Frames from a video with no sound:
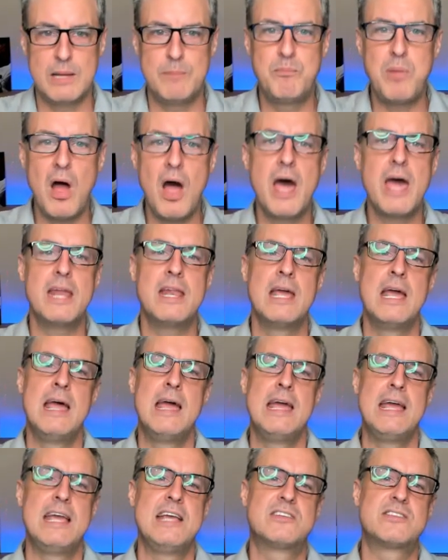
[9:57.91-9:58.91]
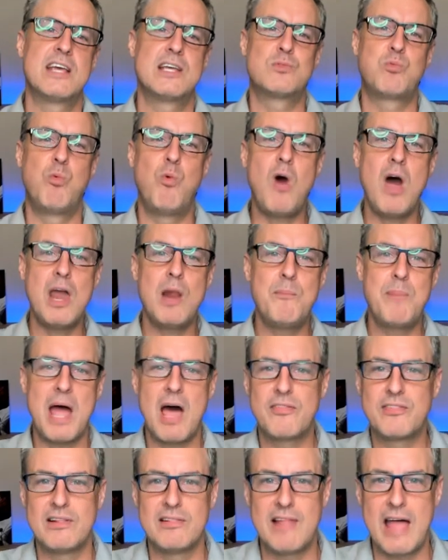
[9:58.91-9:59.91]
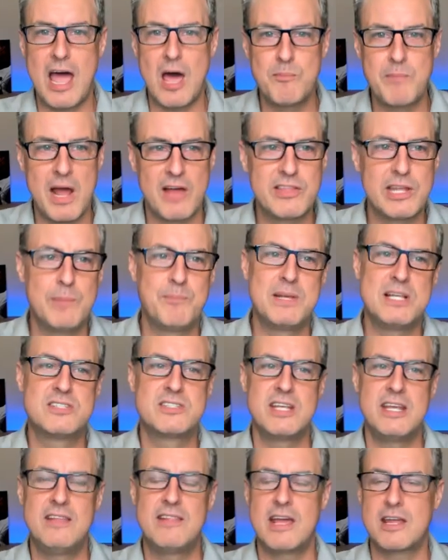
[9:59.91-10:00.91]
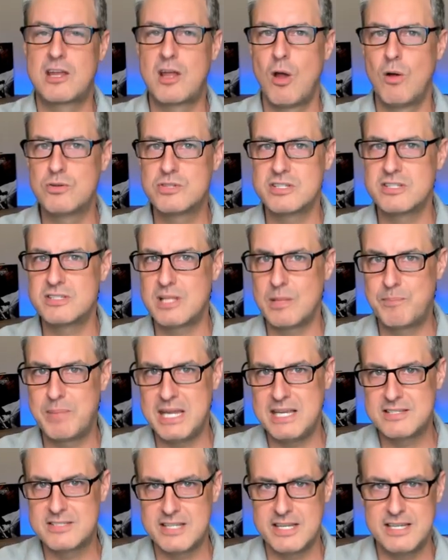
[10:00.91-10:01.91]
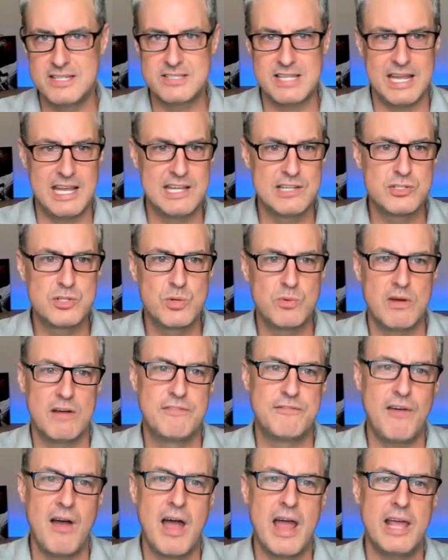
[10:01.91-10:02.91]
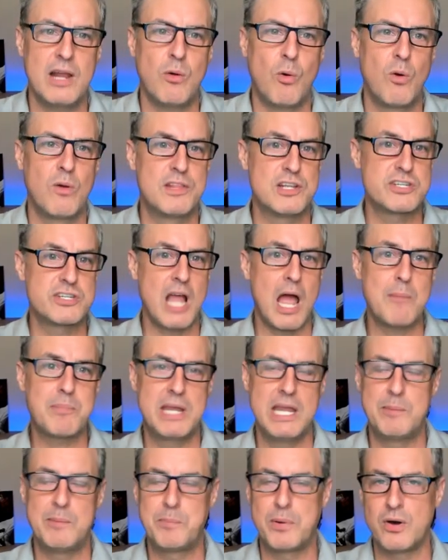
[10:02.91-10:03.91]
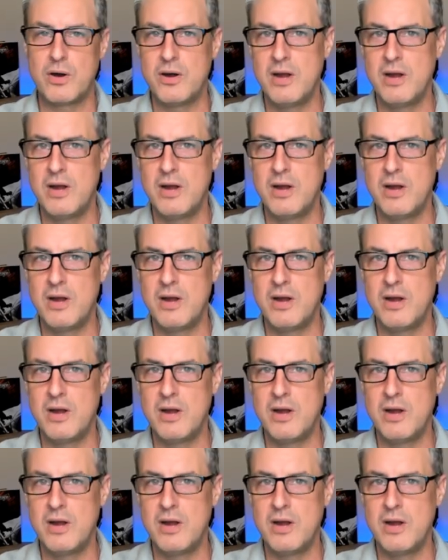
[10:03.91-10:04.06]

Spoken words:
But he says, what about the loudmouth NPC that coaxes the PCs into a fight, or the shopkeeper